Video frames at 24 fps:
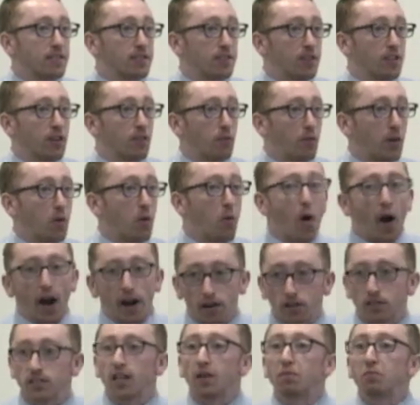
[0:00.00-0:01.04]
is going to
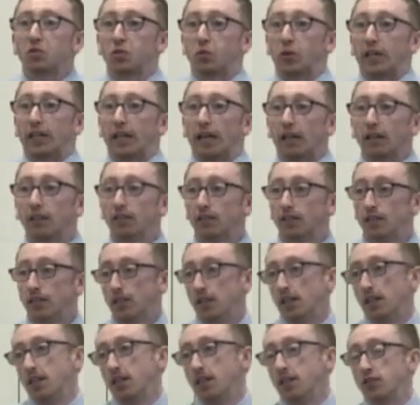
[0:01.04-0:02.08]
require some tweaking.
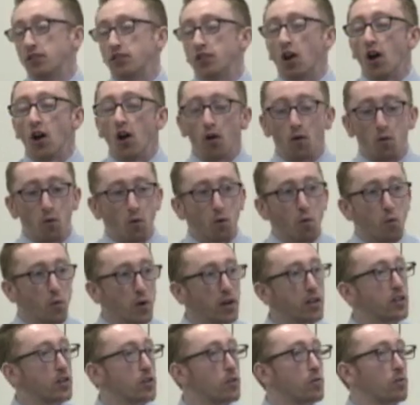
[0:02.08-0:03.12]
So
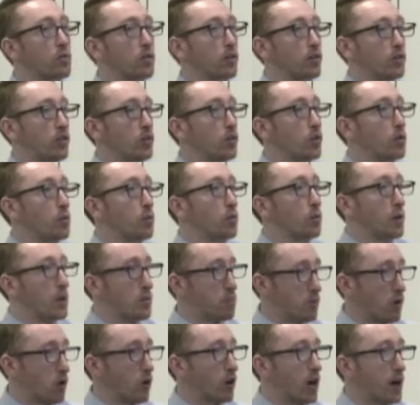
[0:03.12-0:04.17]
we do
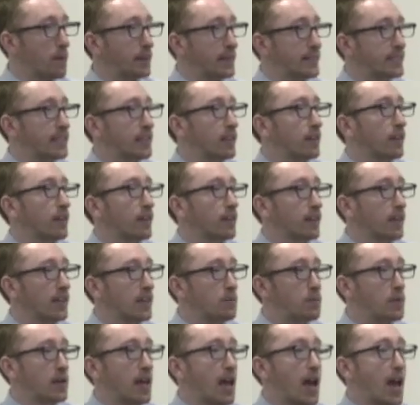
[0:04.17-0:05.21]
reprogrammings here at
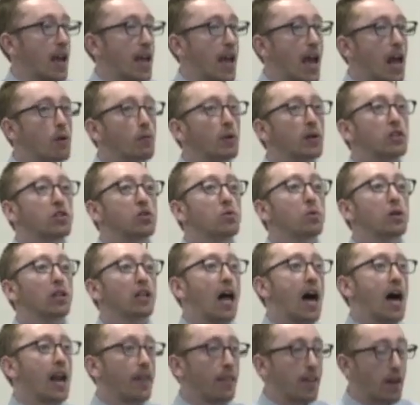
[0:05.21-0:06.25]
EPA, and we do a
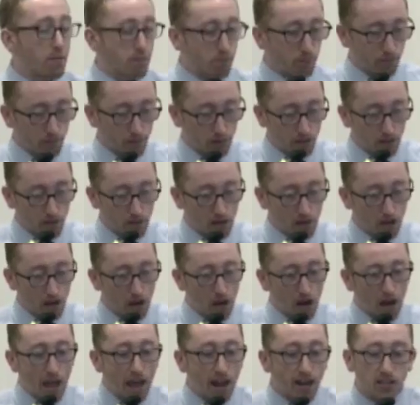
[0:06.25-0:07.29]
lot of them.
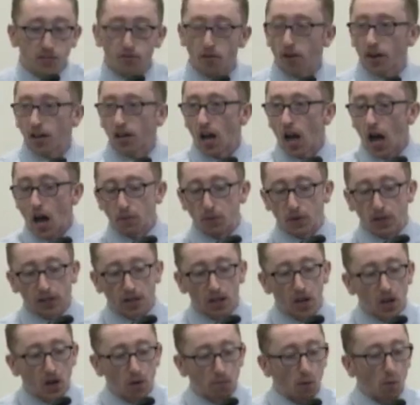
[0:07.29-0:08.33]
And it's very
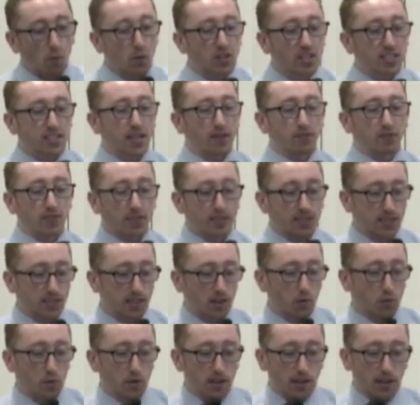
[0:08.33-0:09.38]
common, but we just have to
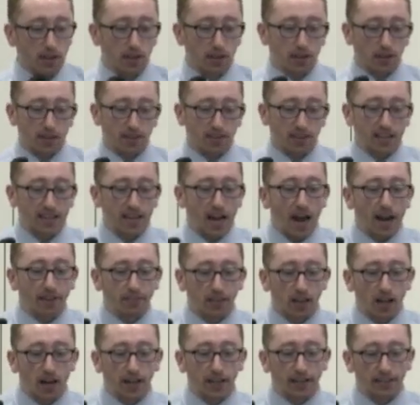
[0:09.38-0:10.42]
stick within the
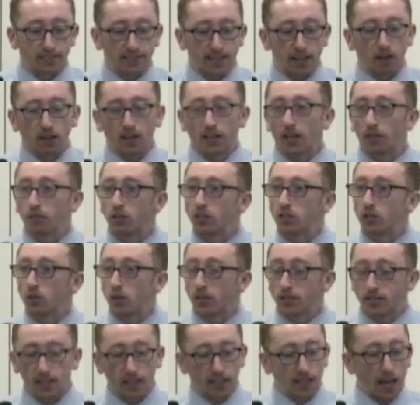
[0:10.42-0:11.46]
guidelines that are given to
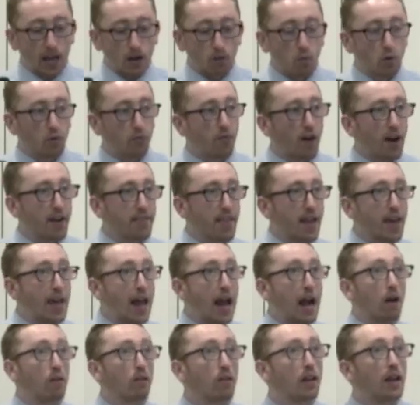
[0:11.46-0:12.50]
us, and again, we'll find that
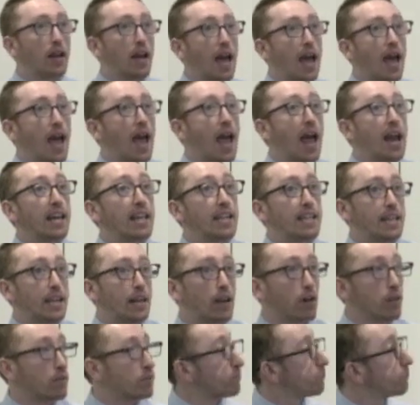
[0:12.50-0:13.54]
out any
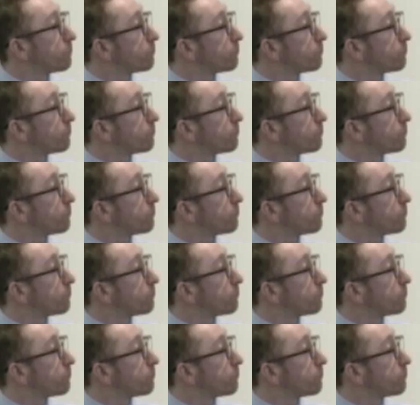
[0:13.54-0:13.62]
year,